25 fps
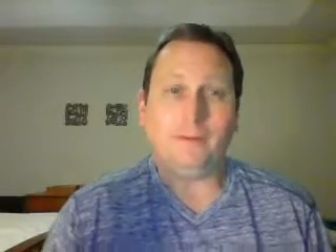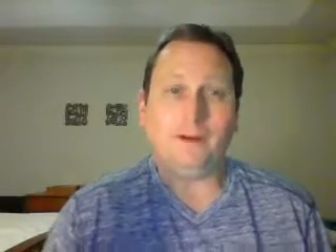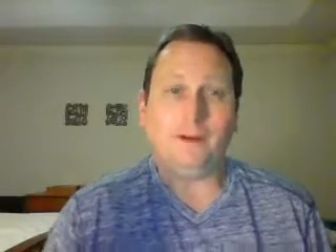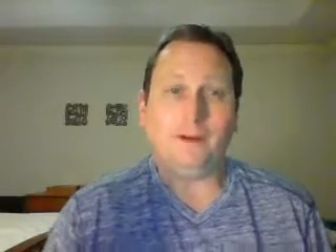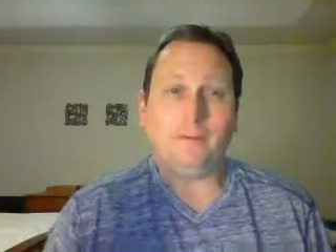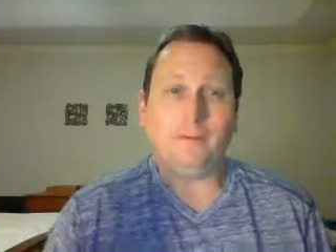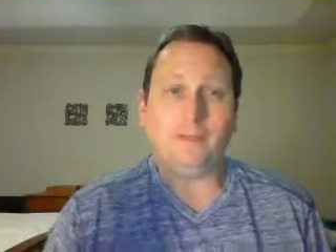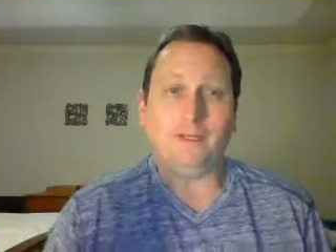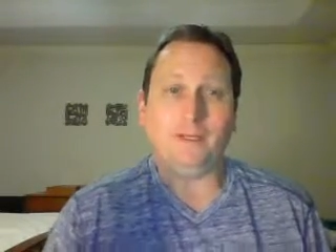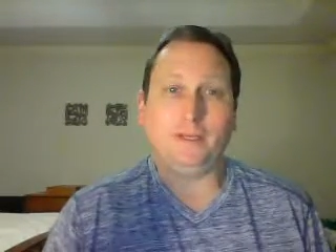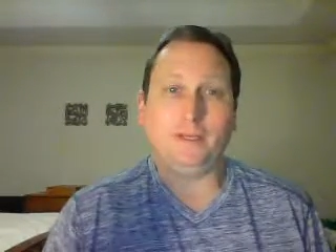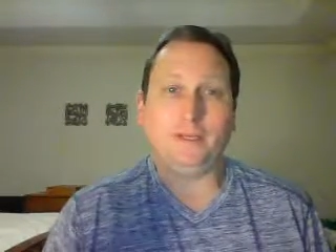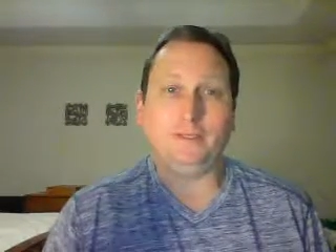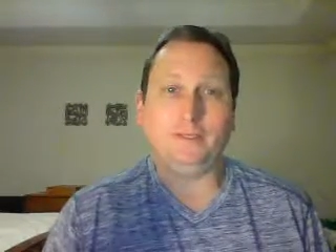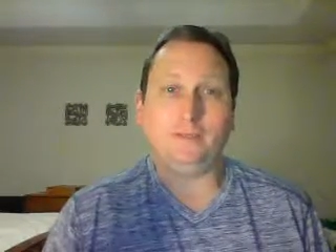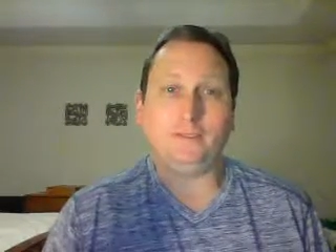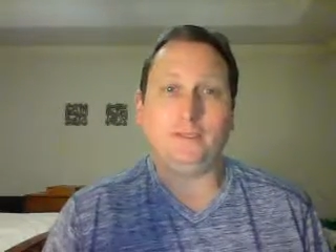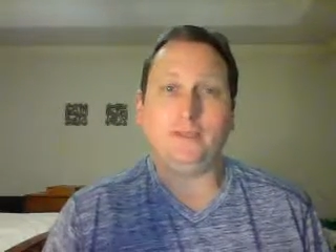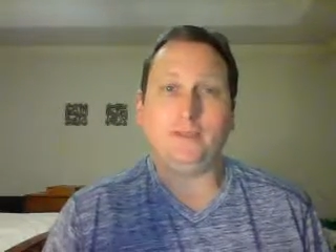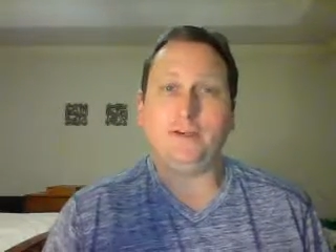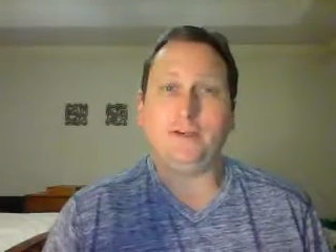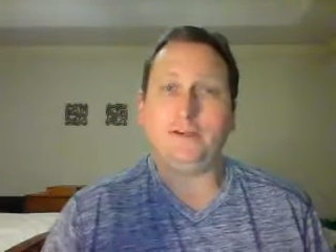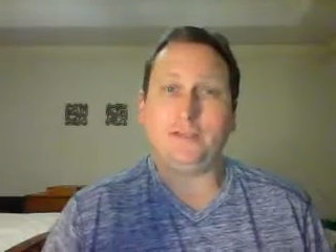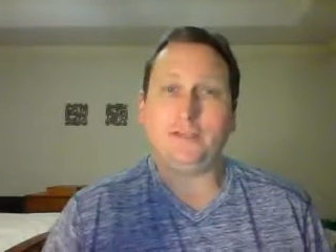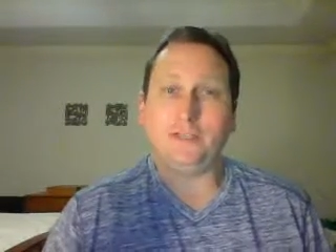I mean, isn't
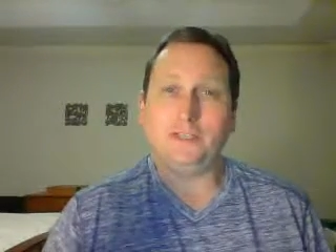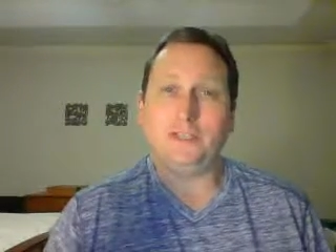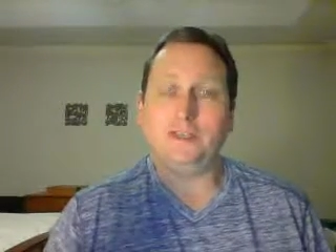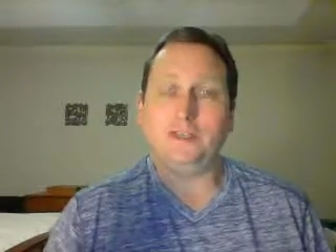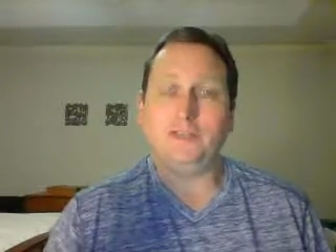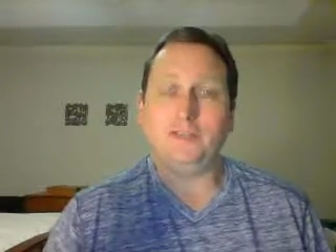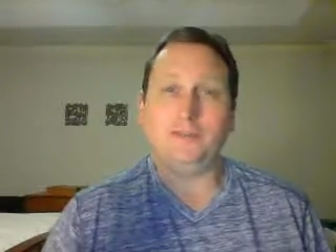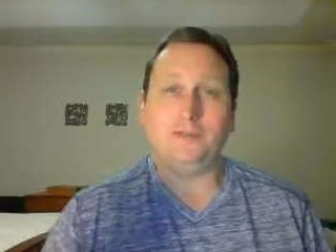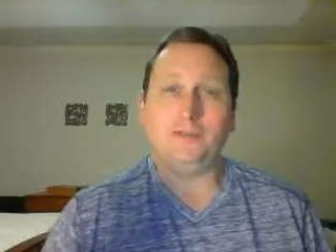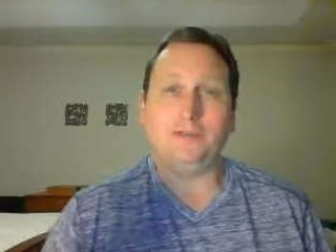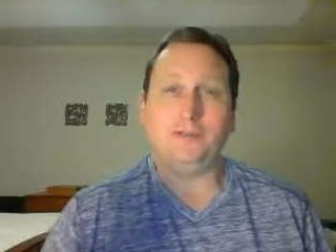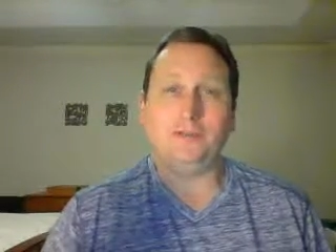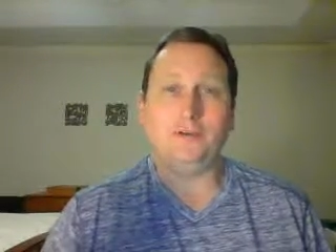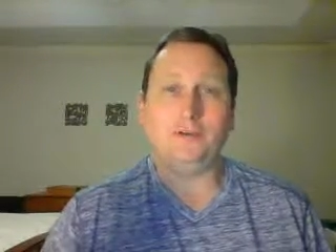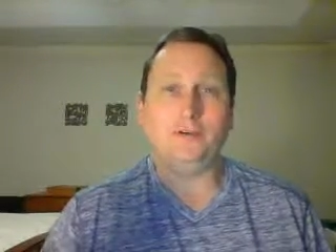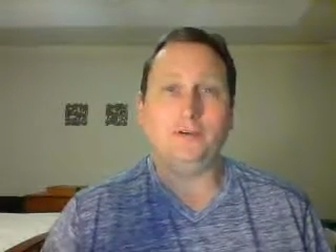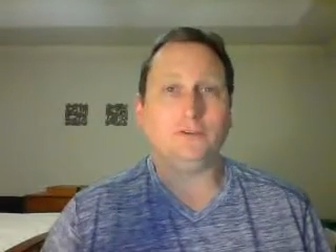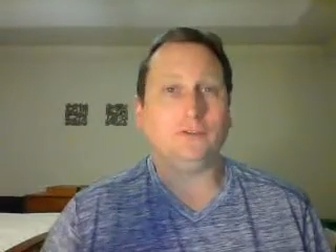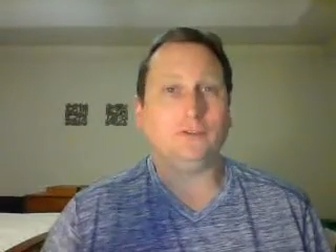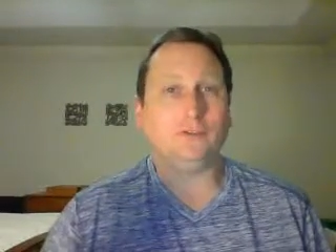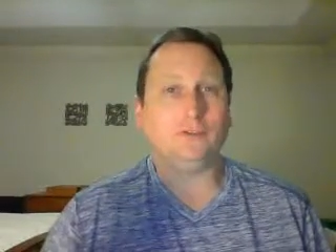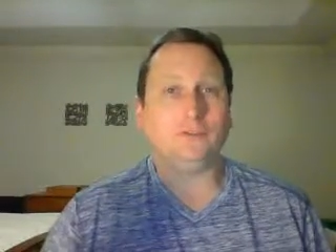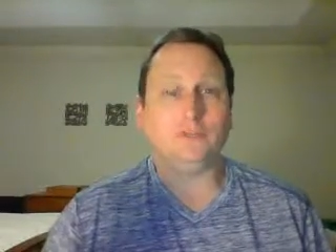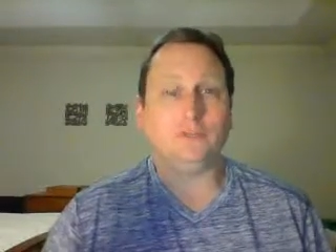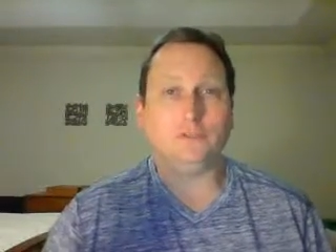it irritating that you
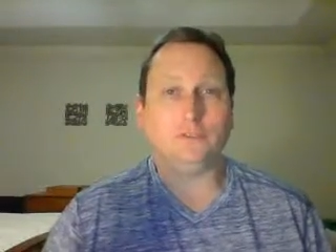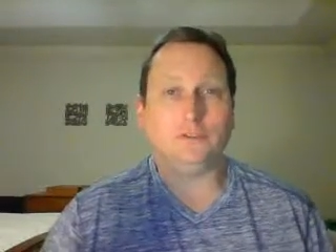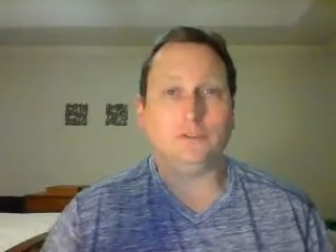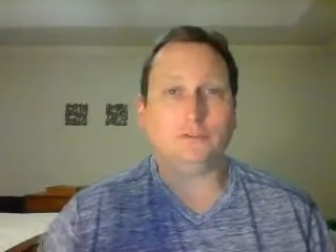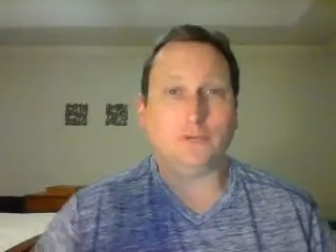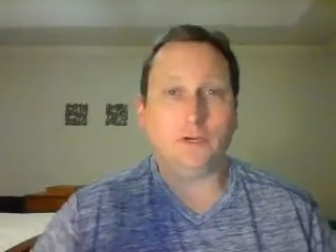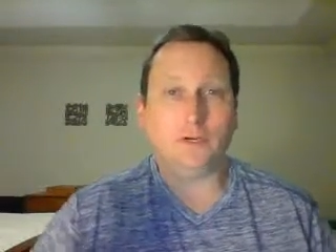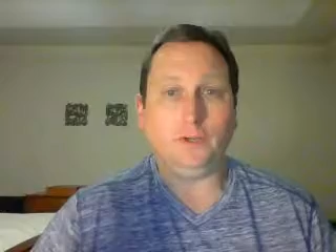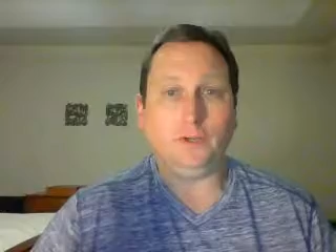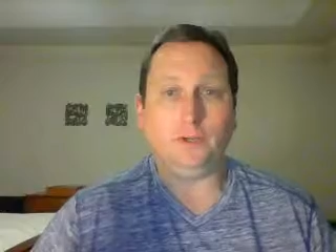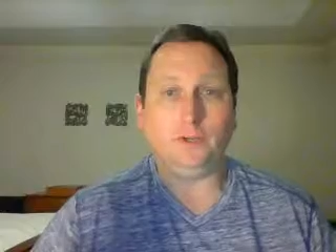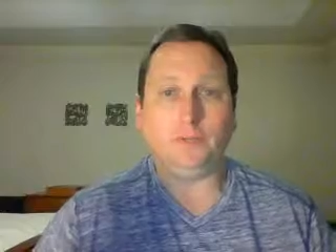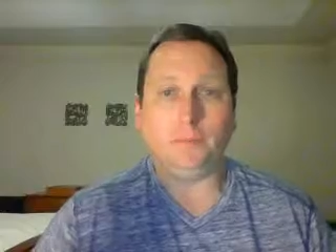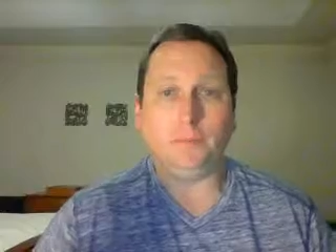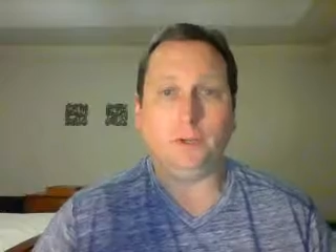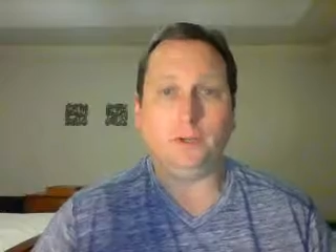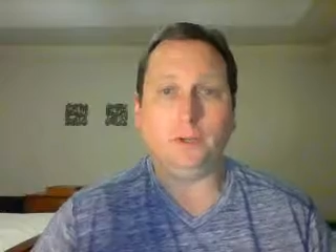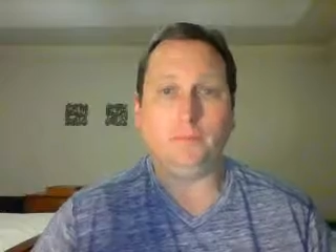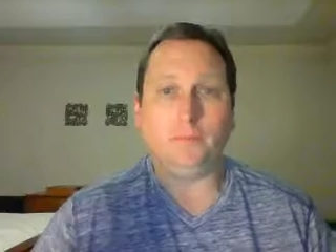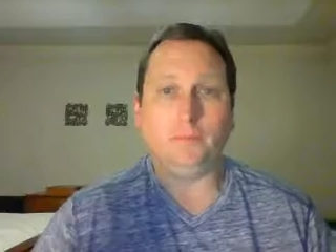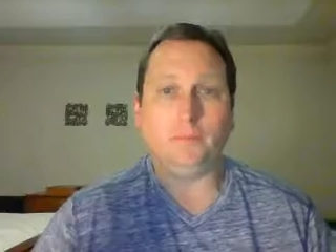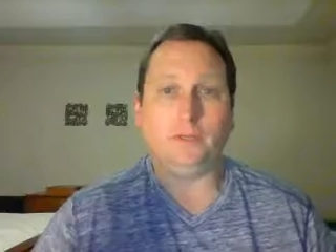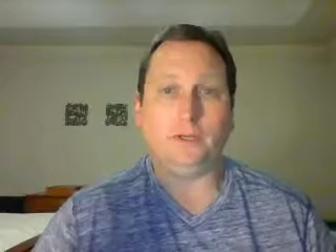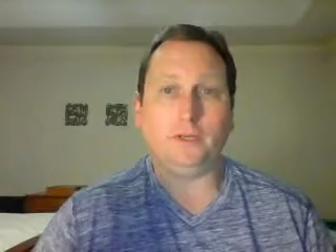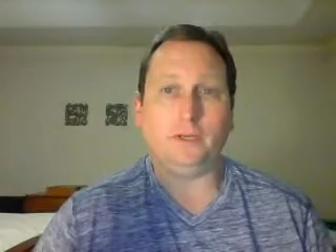hear stories of other
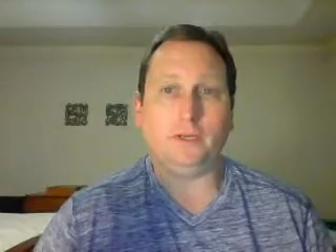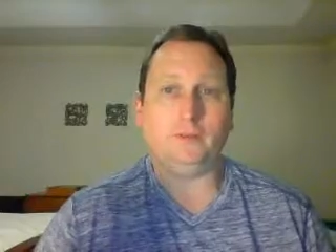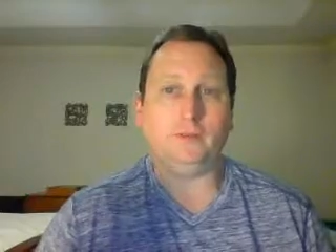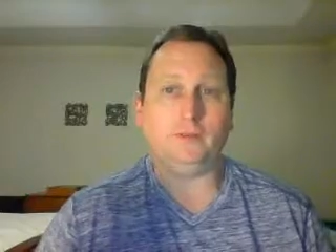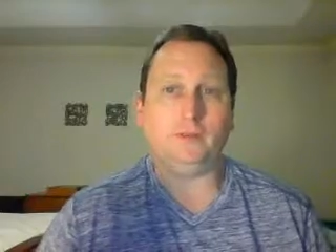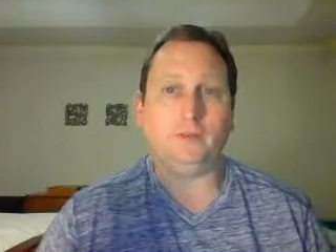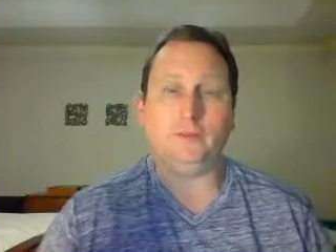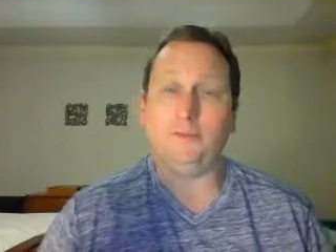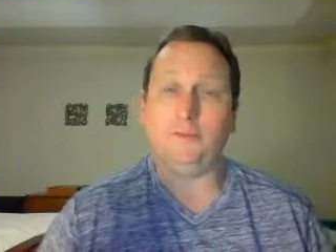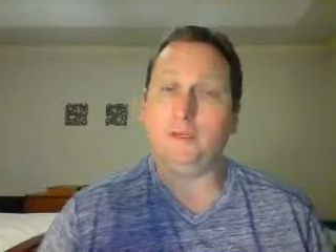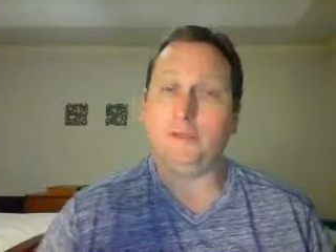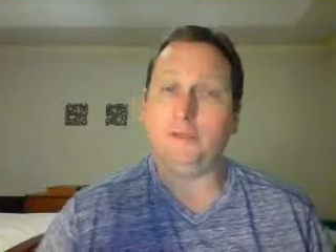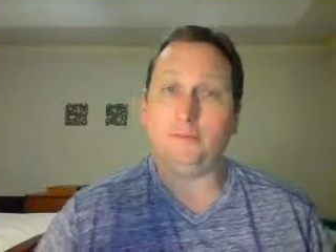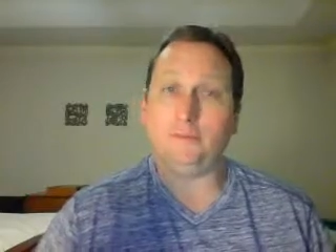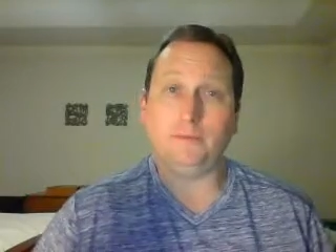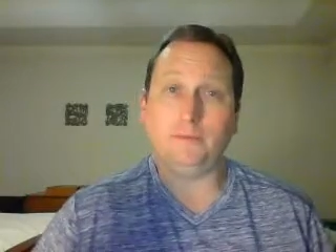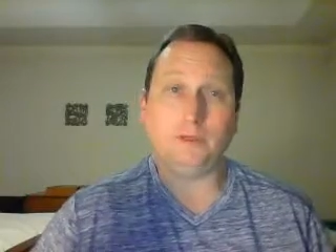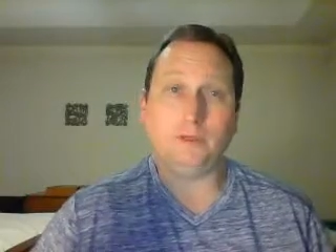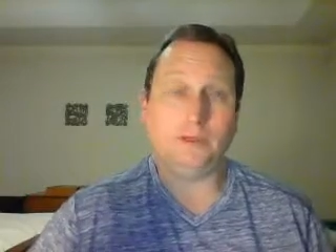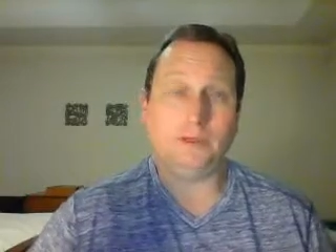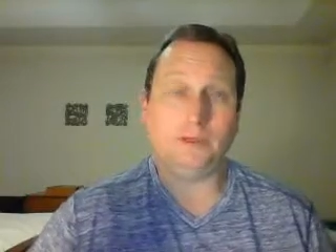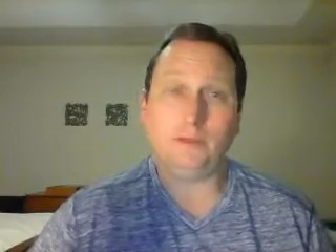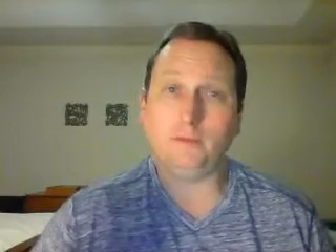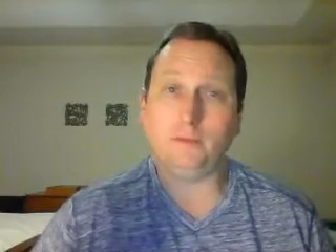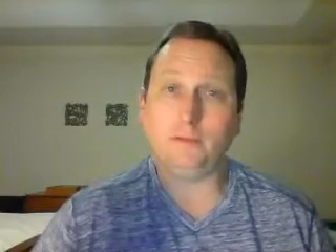people out there making
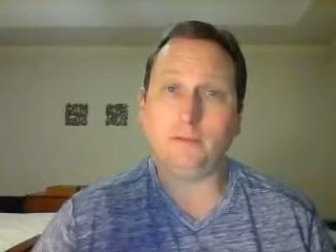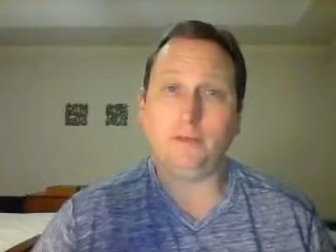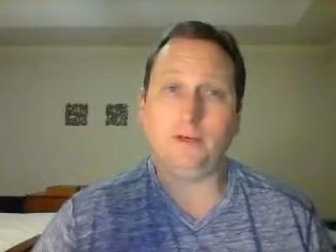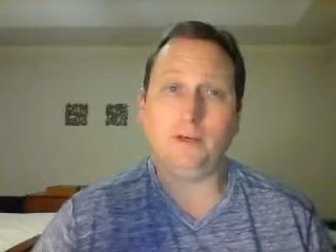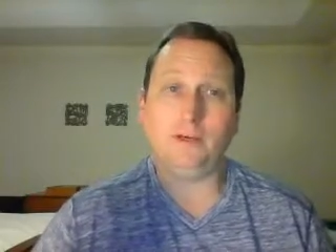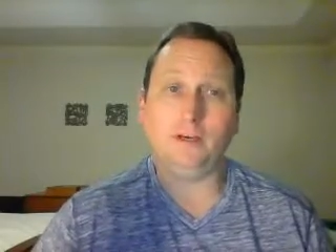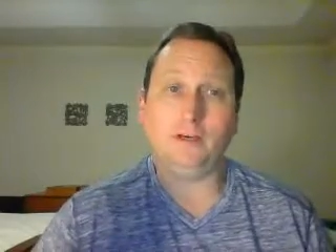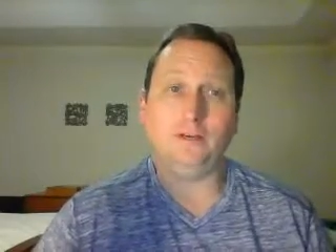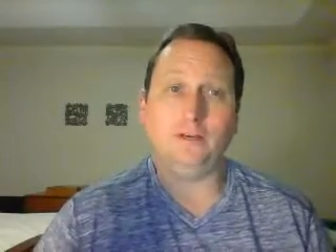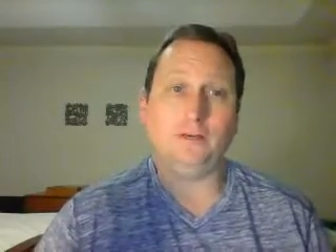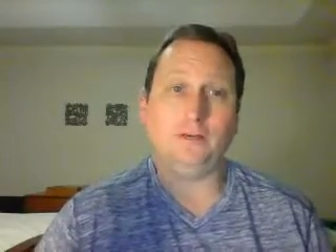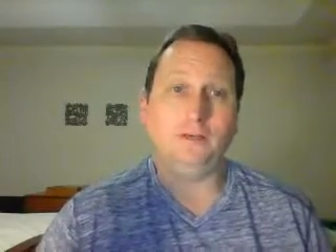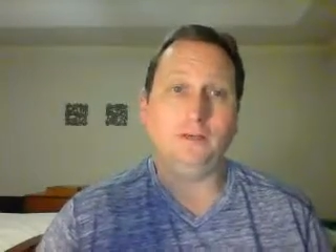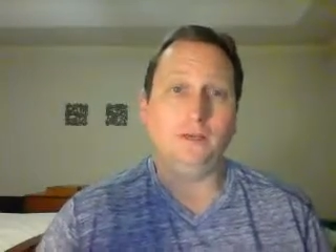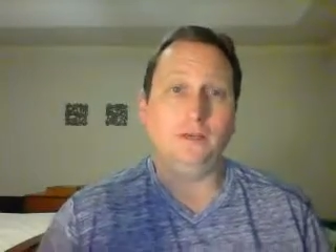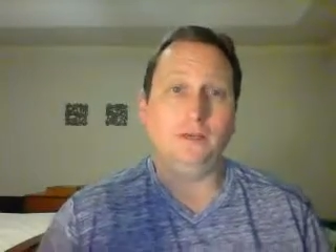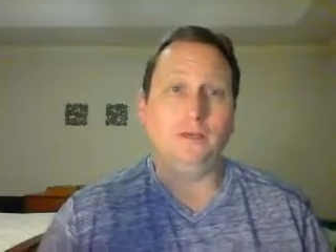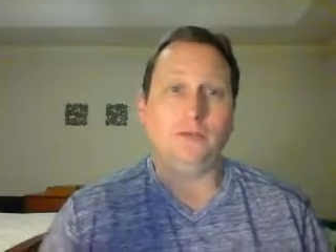money online